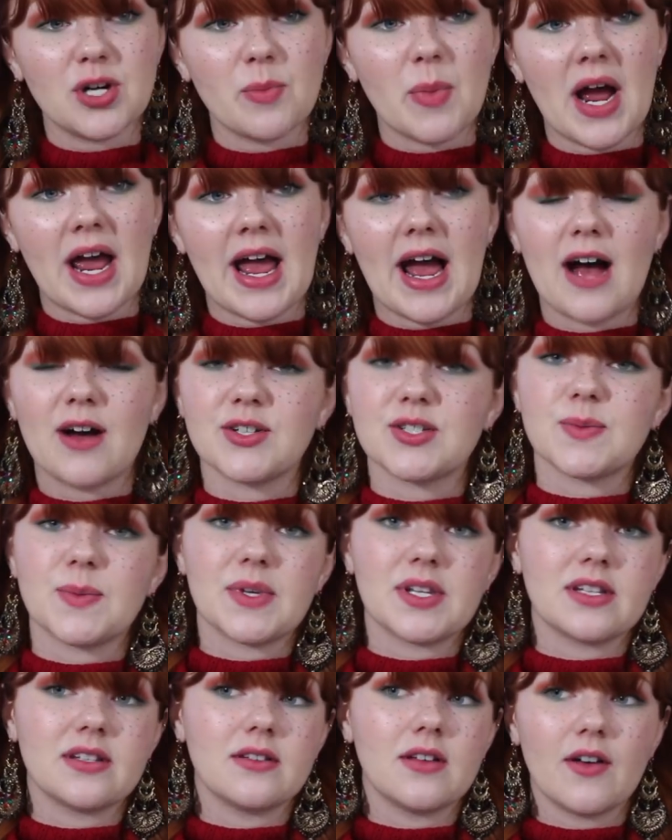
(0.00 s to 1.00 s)
nearby house,
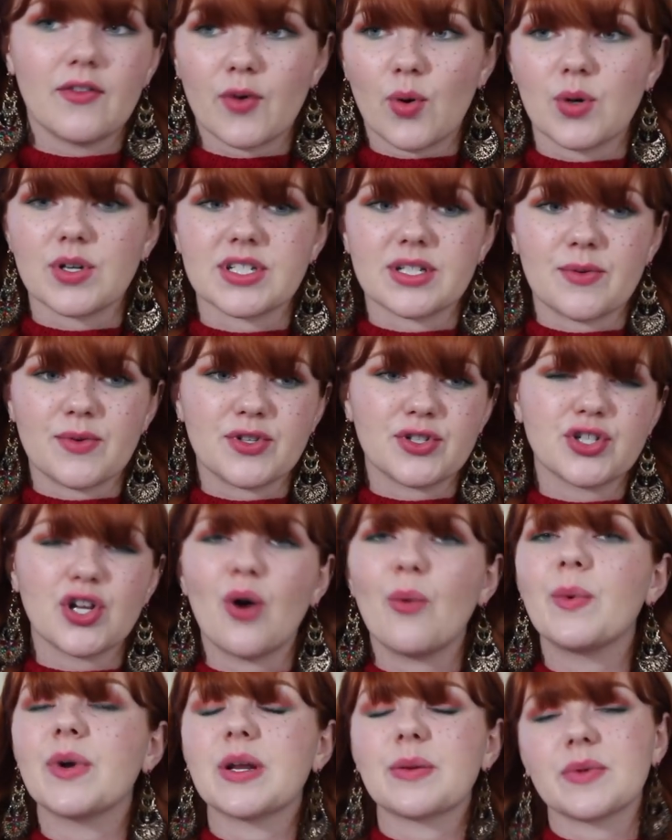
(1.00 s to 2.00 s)
but of course there were
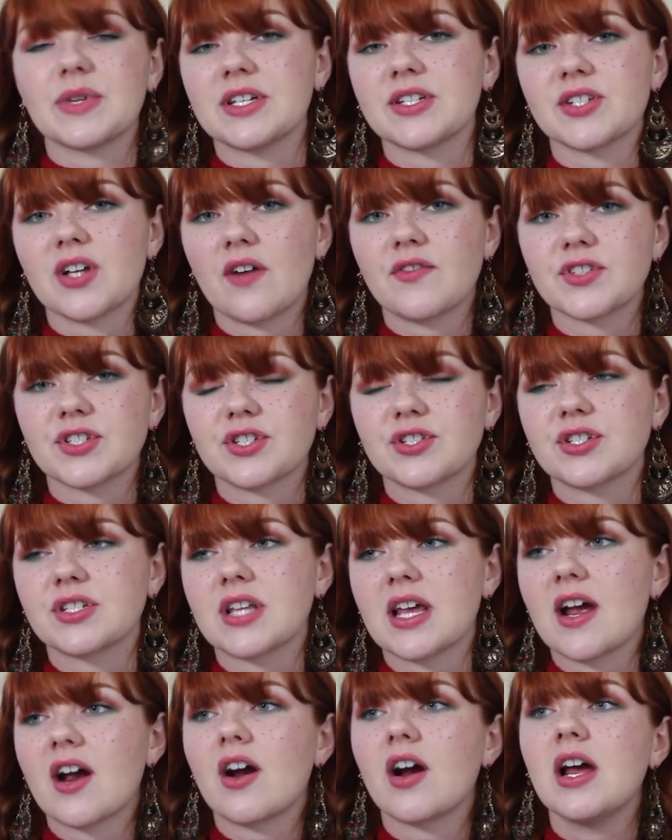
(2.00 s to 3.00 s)
so many police
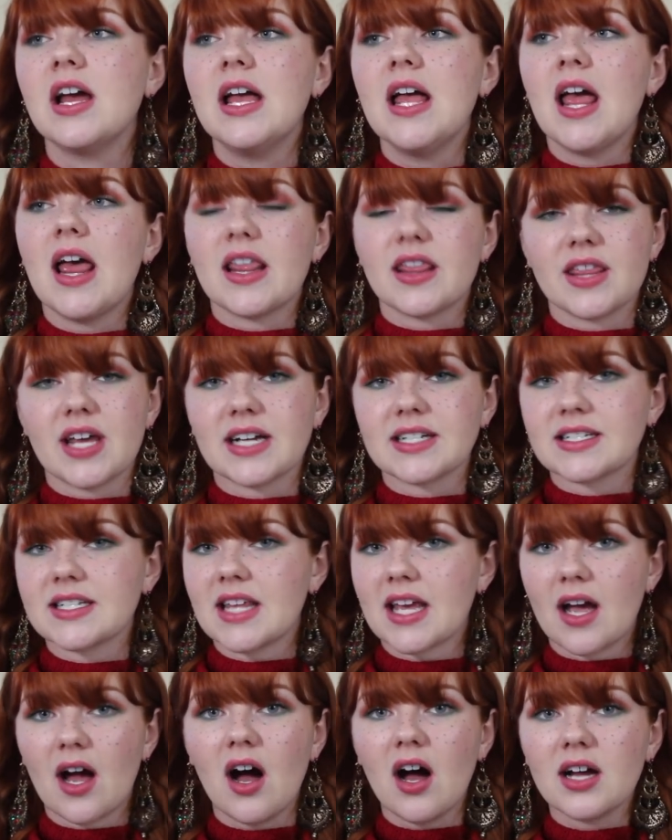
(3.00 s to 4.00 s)
officers there that
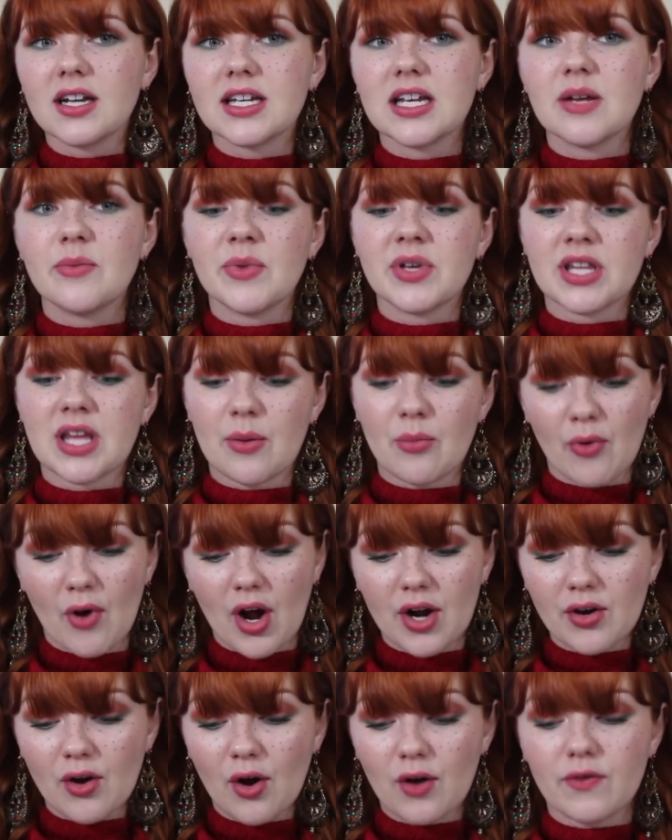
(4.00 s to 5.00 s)
they caught him and they
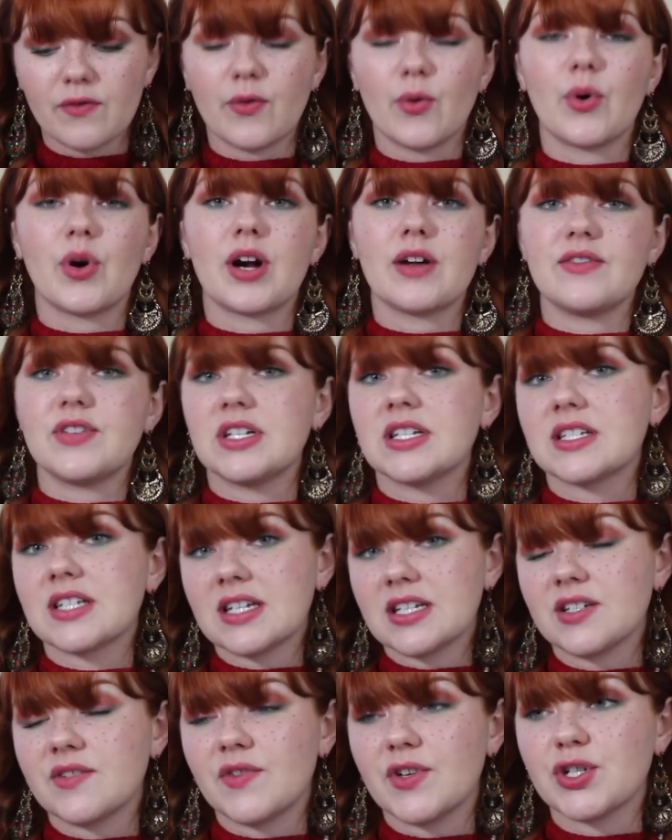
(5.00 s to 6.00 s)
brought all four of these
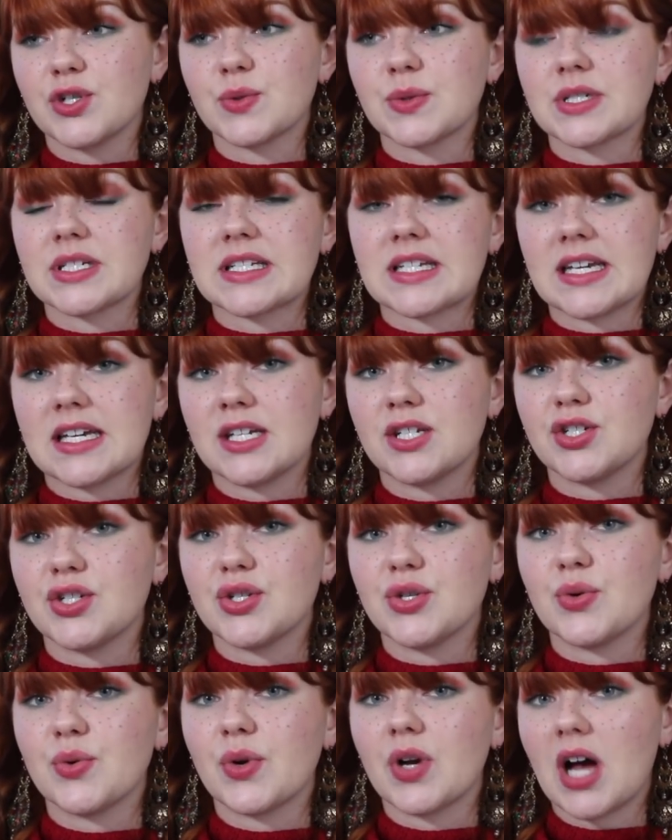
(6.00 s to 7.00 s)
individuals
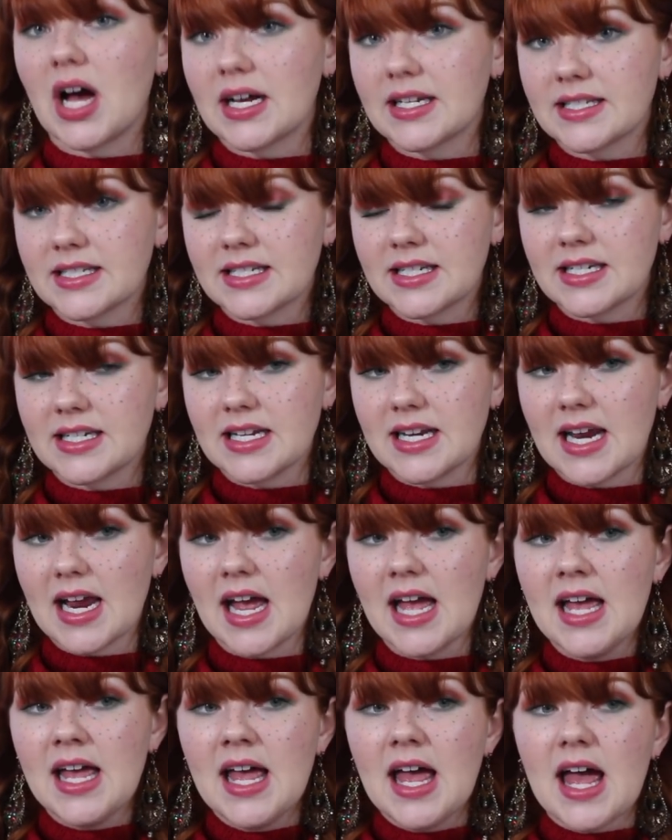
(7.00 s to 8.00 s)
into custody.